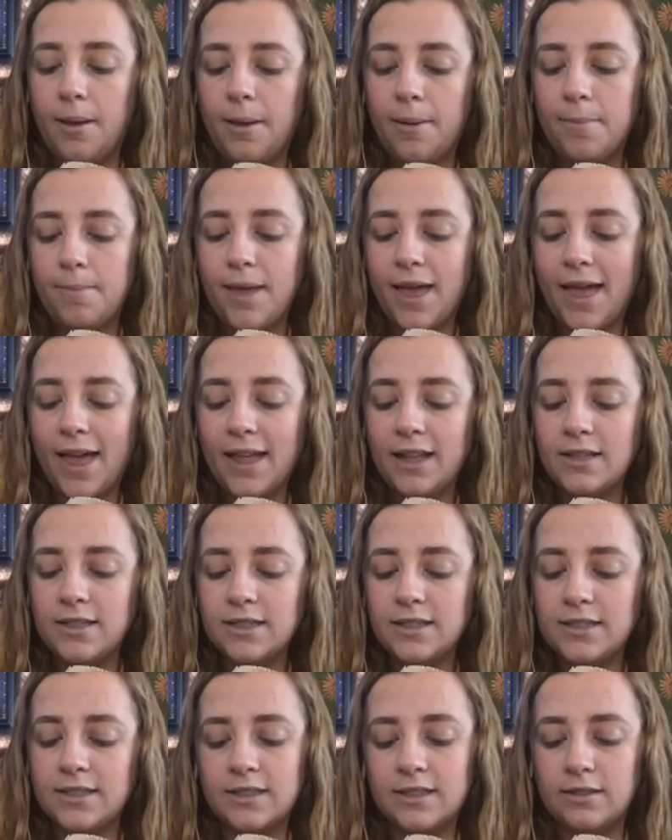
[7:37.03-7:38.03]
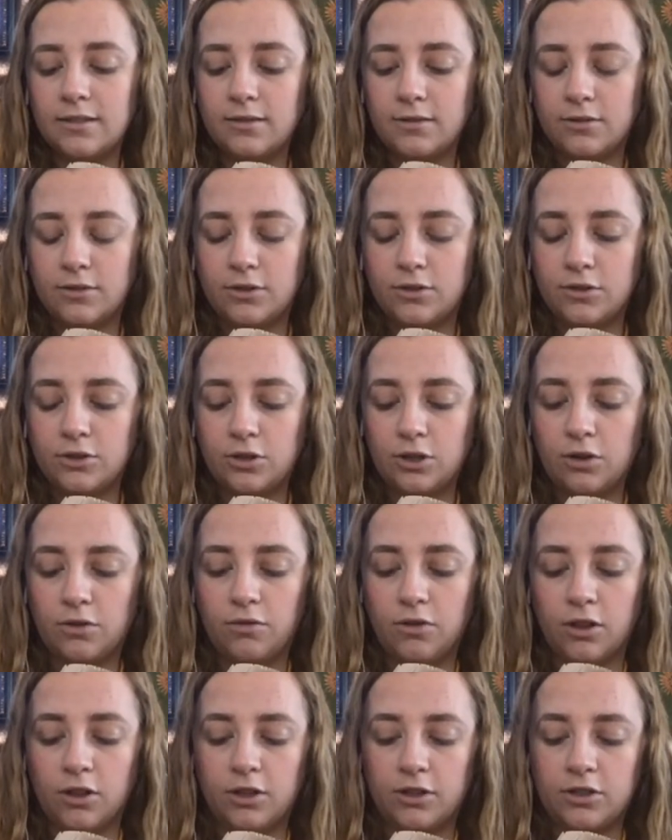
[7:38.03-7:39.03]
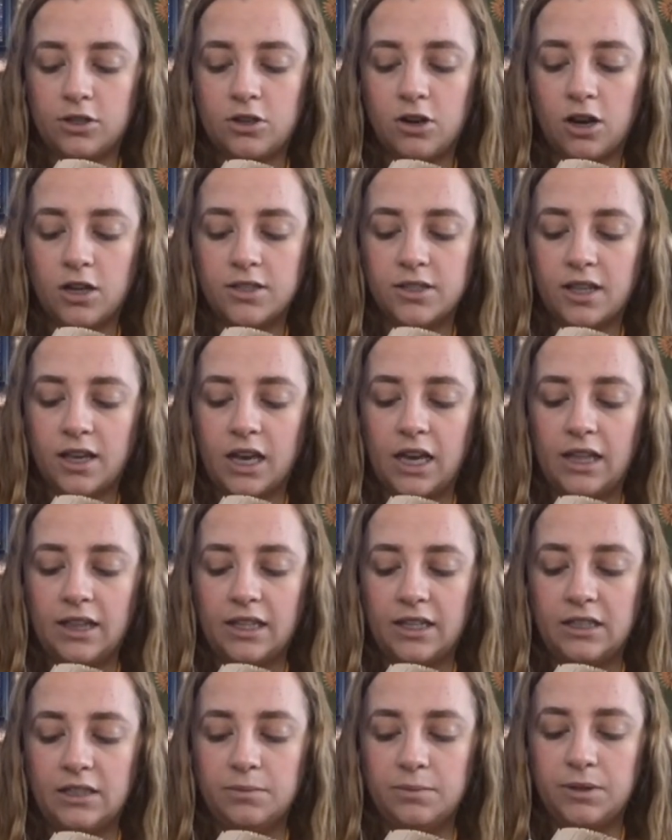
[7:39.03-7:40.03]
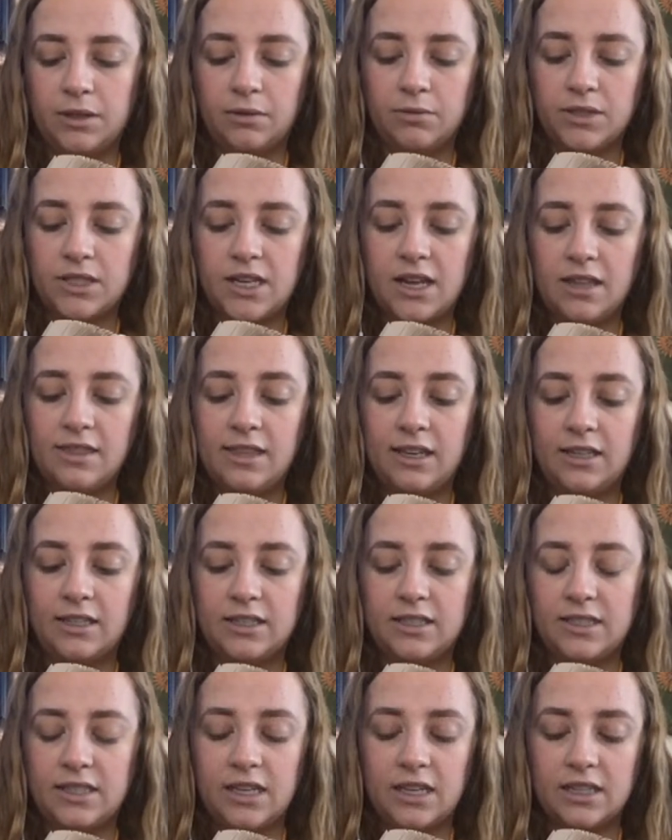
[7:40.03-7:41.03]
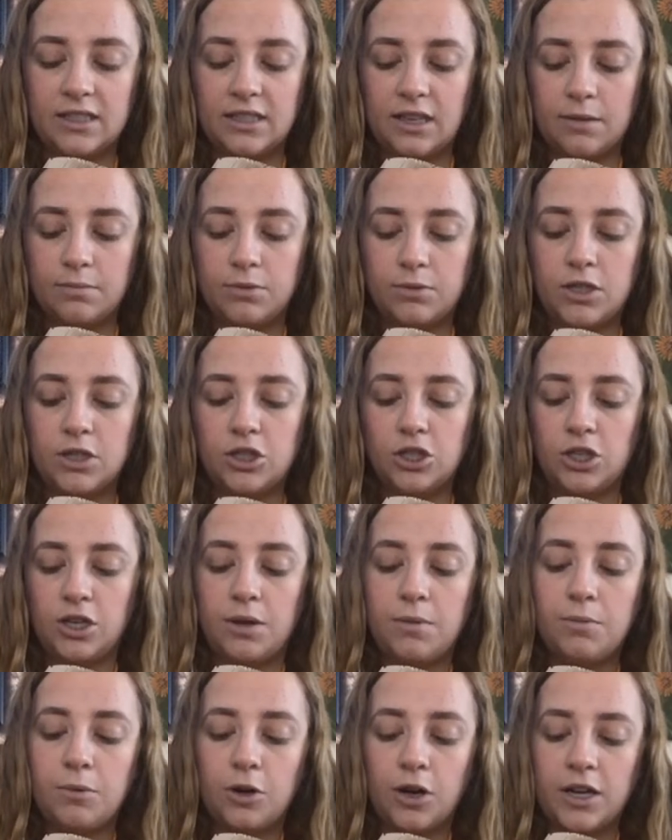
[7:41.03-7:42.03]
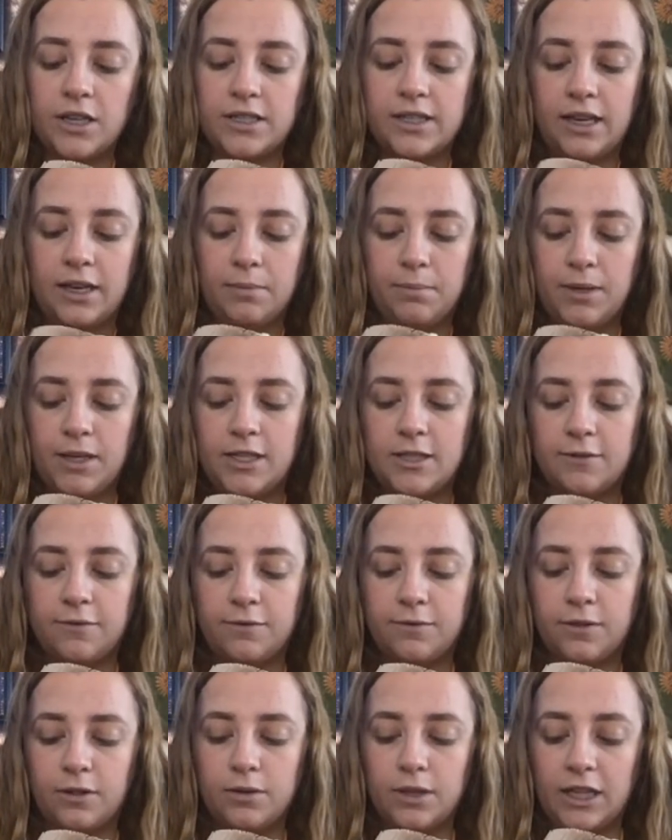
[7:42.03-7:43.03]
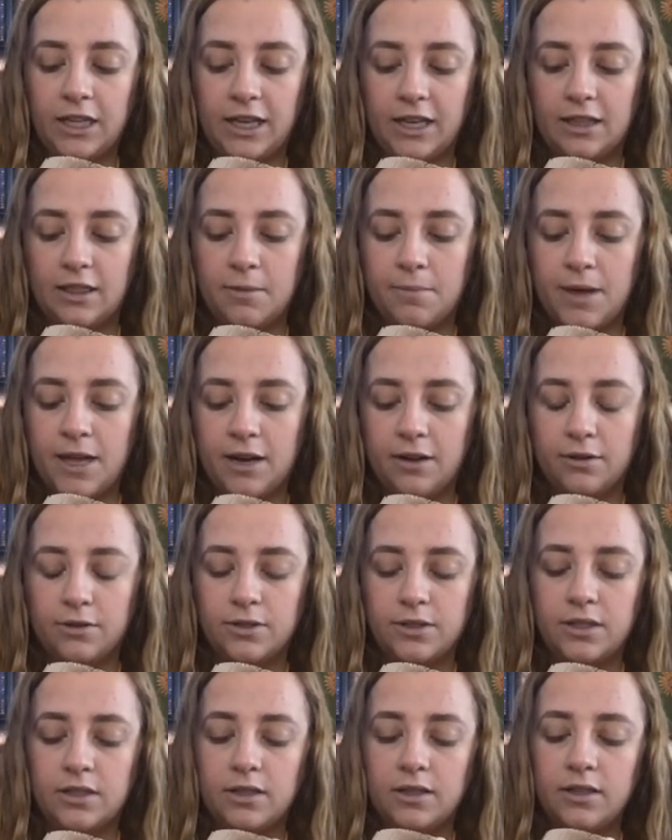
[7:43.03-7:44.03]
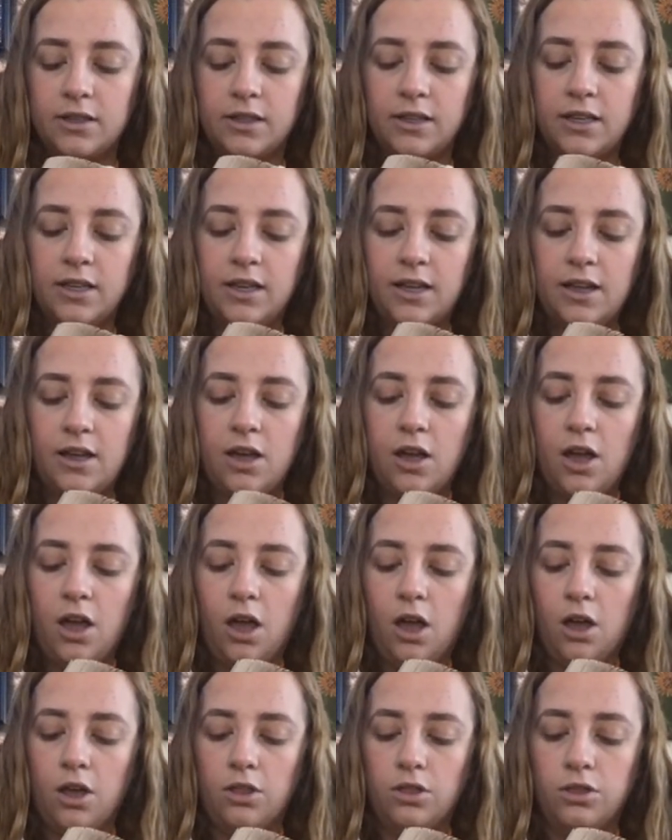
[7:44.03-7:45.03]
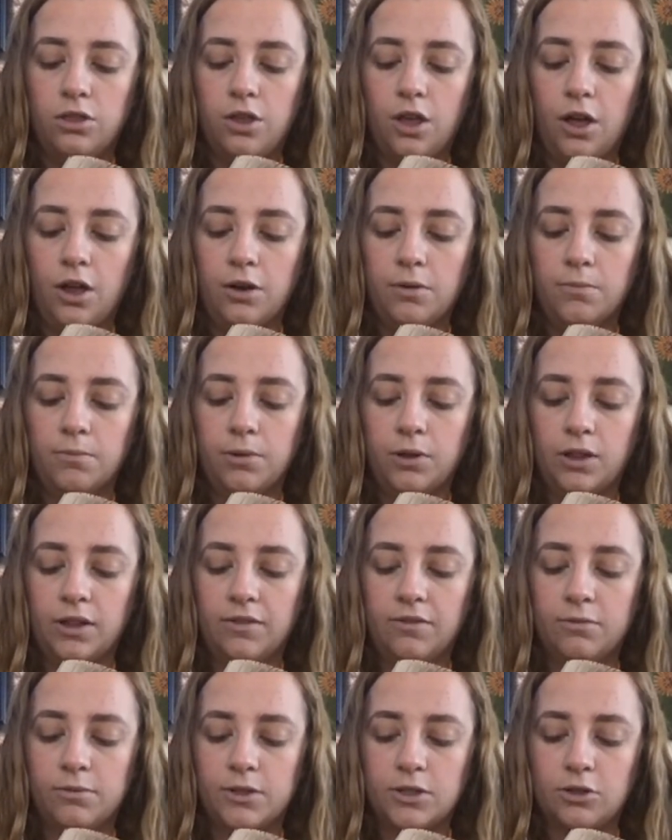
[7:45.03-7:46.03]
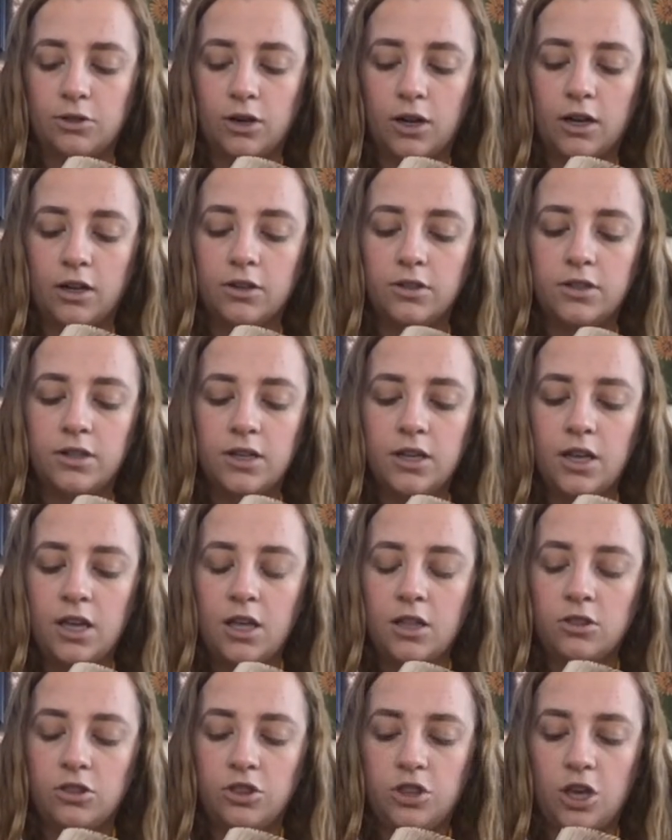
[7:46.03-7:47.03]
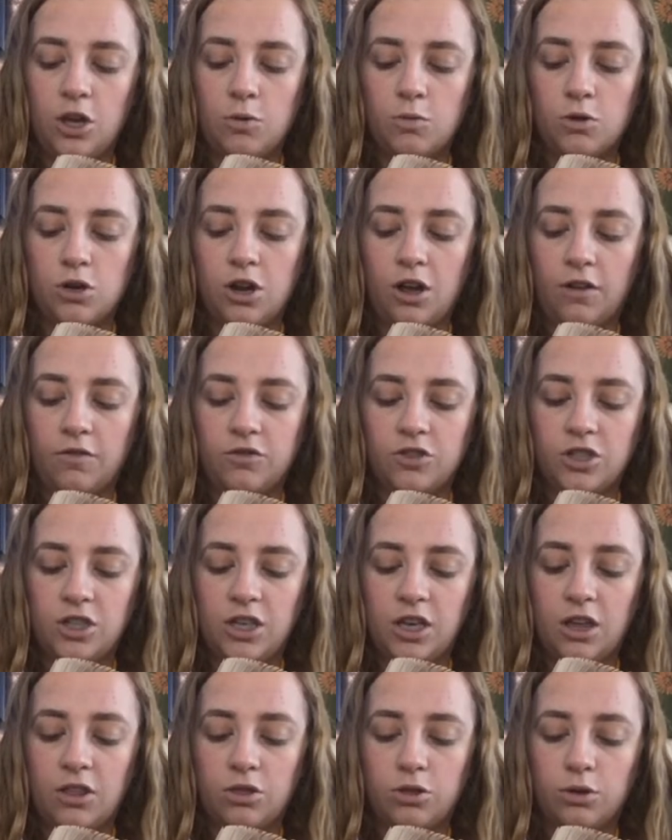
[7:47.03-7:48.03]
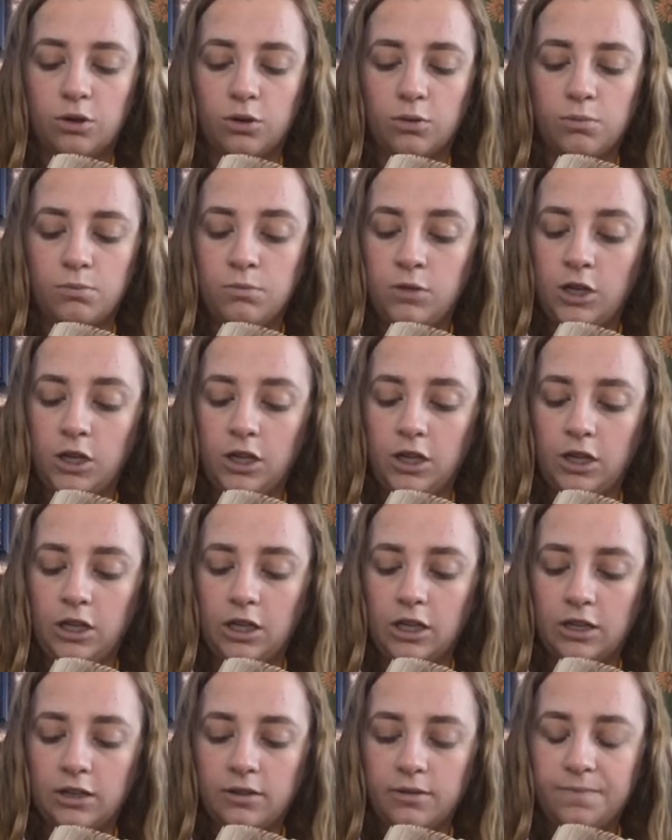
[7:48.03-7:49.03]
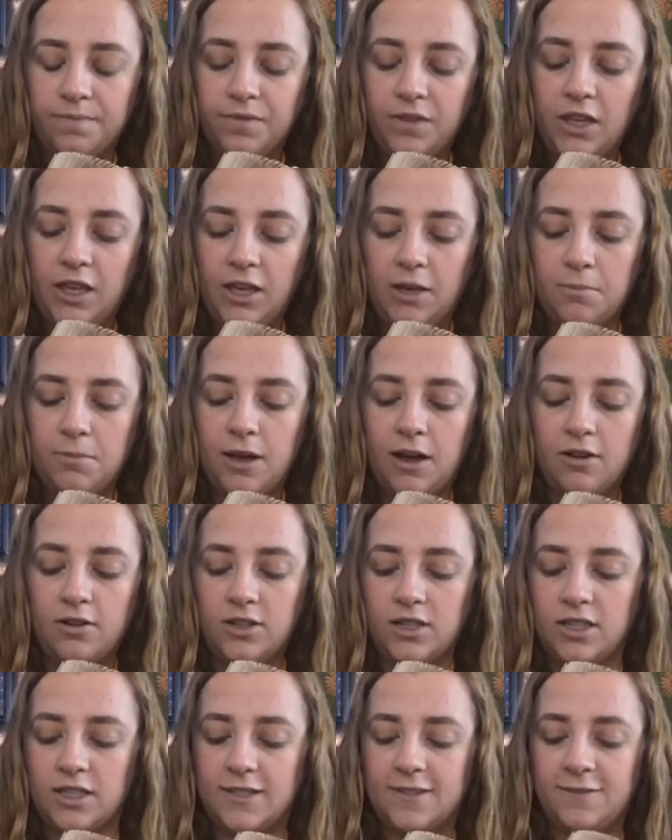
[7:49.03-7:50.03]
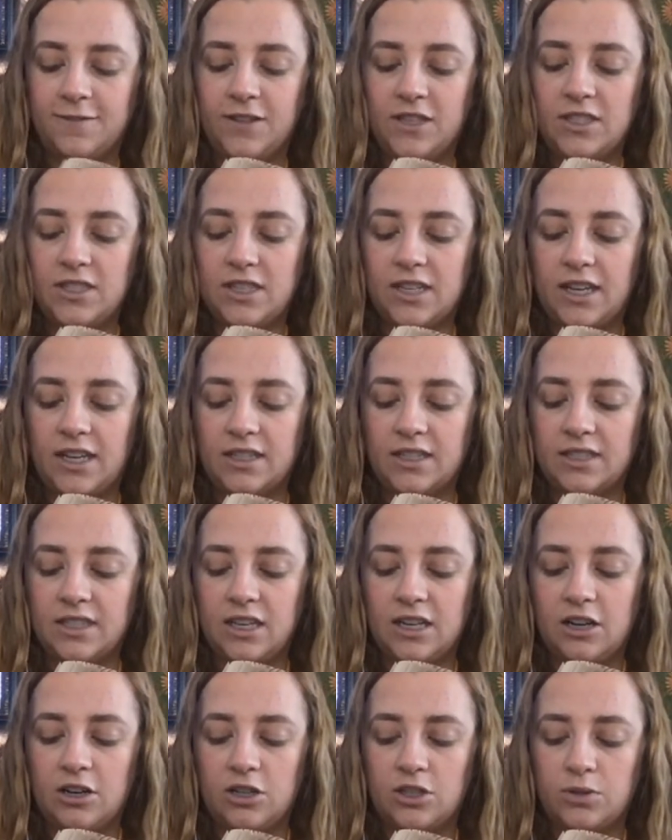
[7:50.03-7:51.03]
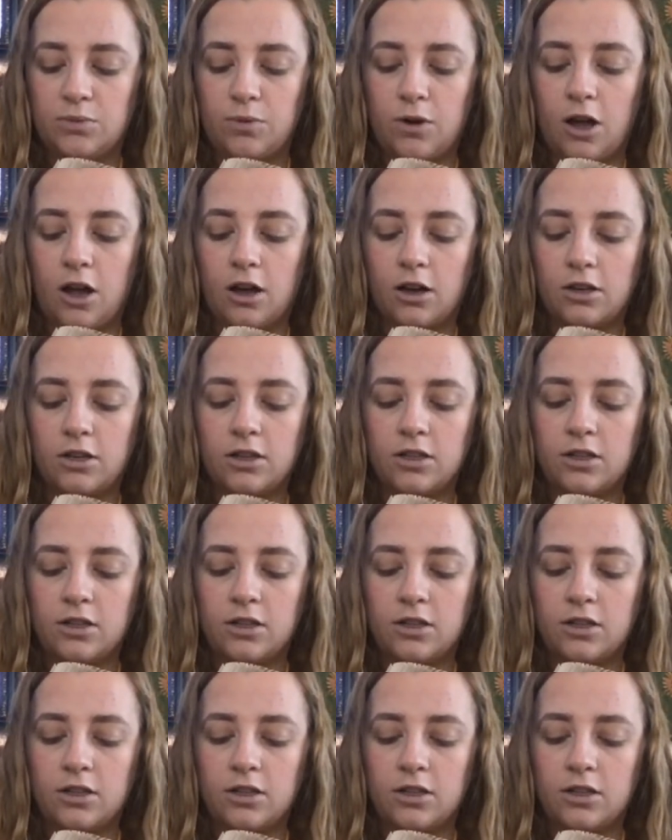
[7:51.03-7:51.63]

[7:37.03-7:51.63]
Pets? Grover looked across the island, but there was nothing to see except sheep grazing peacefully in the meadows. And then, Polyphemus growled, they would have to get through me. He pounded his fist against the nearest rock,